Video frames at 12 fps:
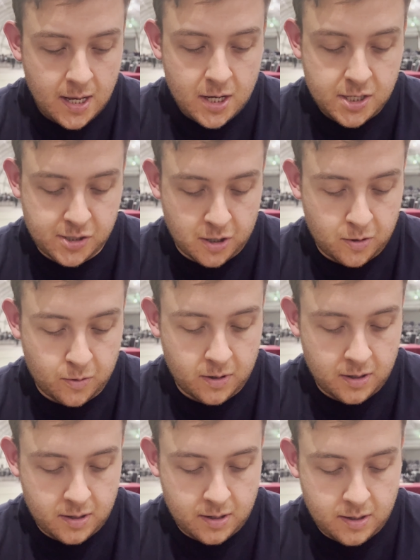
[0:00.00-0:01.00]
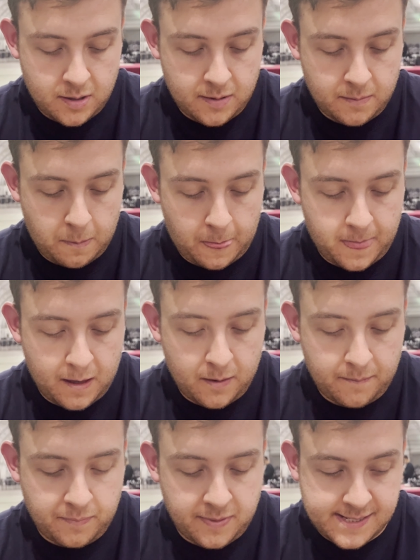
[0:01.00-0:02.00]
So
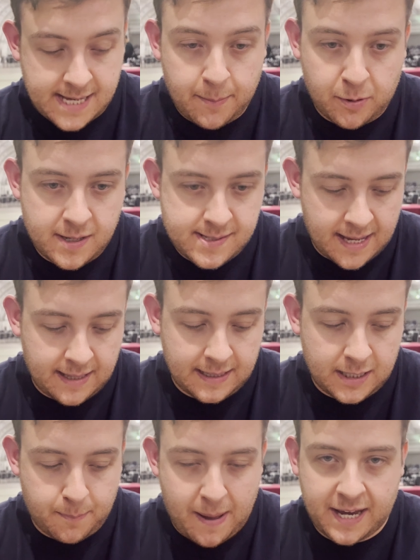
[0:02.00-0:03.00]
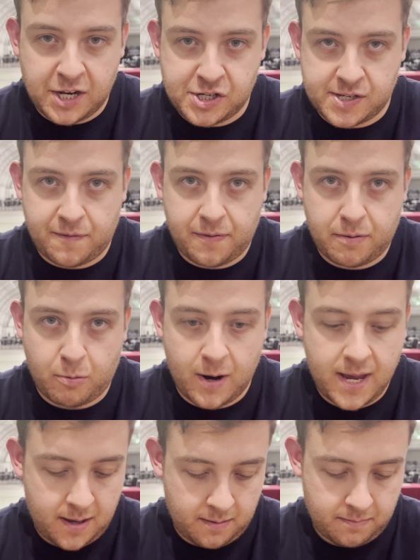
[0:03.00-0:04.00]
the sideboard is like little packages of three,